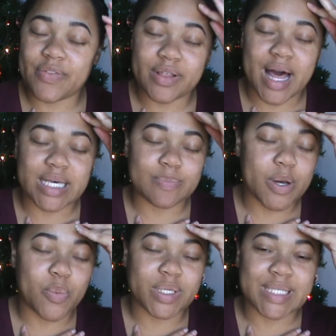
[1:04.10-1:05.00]
the last
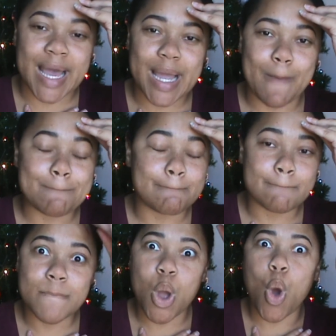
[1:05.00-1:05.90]
book was like,
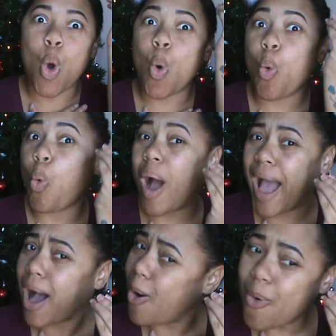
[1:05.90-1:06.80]

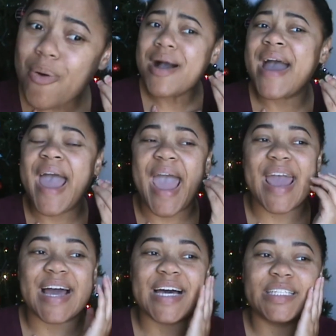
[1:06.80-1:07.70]
wow,
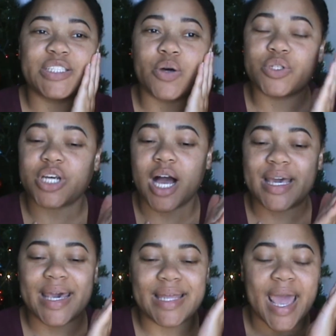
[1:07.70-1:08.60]
and so
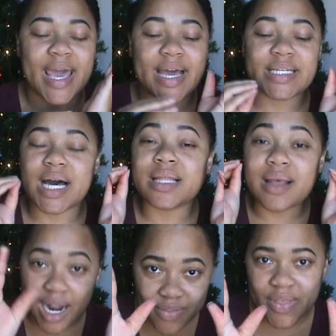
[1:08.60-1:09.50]
shocking, and a
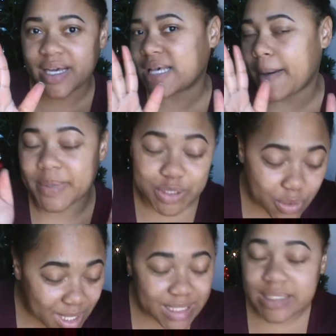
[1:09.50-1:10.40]
lot of things happened. So let's